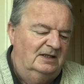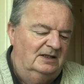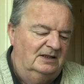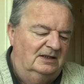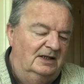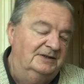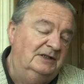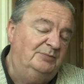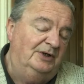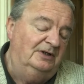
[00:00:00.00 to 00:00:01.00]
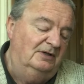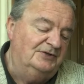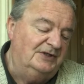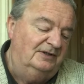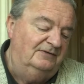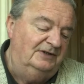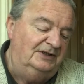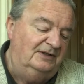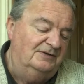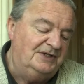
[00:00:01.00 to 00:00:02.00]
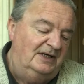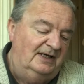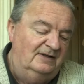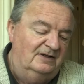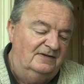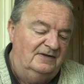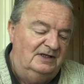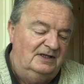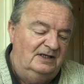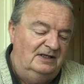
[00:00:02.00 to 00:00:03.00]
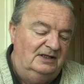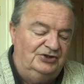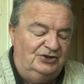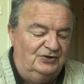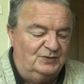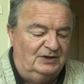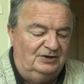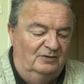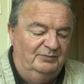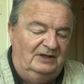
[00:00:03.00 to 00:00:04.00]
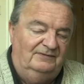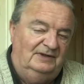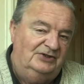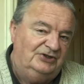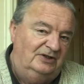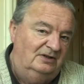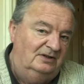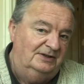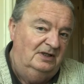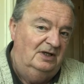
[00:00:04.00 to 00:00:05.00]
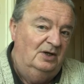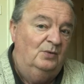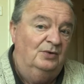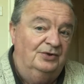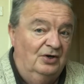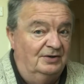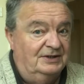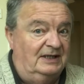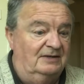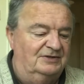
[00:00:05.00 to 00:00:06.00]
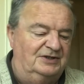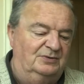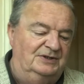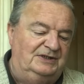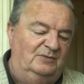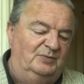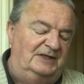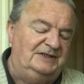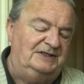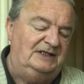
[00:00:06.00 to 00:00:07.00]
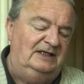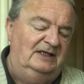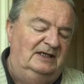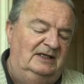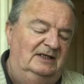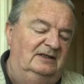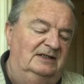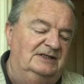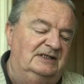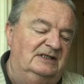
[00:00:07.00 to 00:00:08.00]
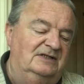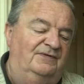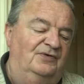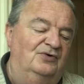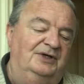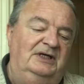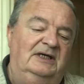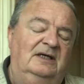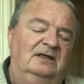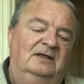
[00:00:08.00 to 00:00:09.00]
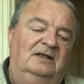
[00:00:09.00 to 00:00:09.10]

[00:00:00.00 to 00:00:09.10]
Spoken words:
I did put a note on the video saying that the issues with the compact flash card were not down to its capacity. This is 4 gig,